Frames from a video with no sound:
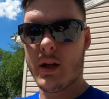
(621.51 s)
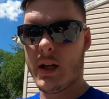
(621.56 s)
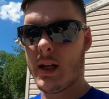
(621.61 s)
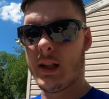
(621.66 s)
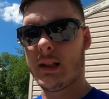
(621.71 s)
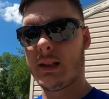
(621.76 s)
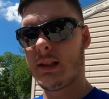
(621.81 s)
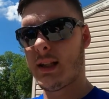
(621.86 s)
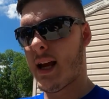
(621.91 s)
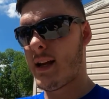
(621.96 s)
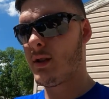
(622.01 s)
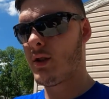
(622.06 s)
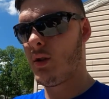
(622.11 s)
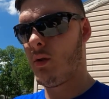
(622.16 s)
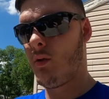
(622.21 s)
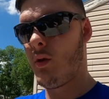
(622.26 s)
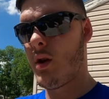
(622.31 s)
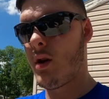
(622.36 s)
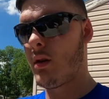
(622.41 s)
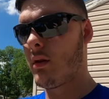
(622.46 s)
it sat
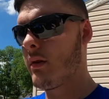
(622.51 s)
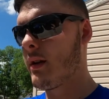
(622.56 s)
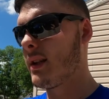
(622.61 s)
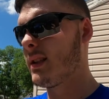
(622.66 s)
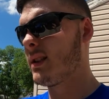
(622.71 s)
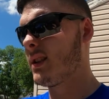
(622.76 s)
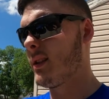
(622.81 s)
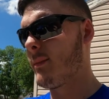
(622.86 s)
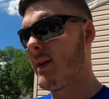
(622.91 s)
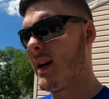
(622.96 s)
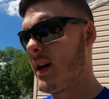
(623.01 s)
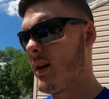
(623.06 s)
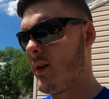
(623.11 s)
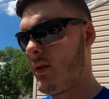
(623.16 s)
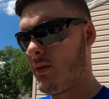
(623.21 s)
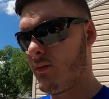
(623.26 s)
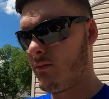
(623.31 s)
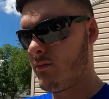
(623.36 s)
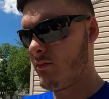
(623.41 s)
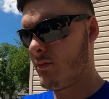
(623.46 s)
so long that
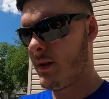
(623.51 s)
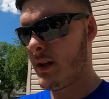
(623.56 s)
somehow